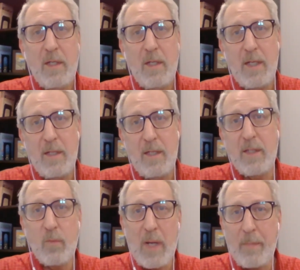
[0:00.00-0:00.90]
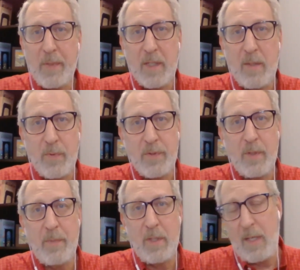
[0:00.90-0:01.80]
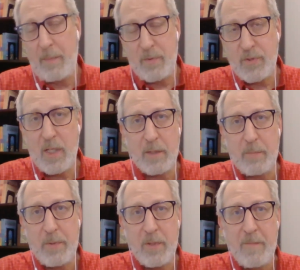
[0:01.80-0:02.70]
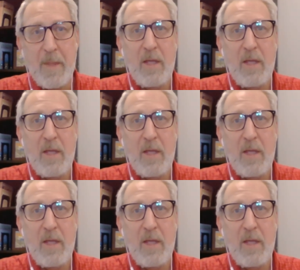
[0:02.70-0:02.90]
and then wrapping it up with the apostolic period.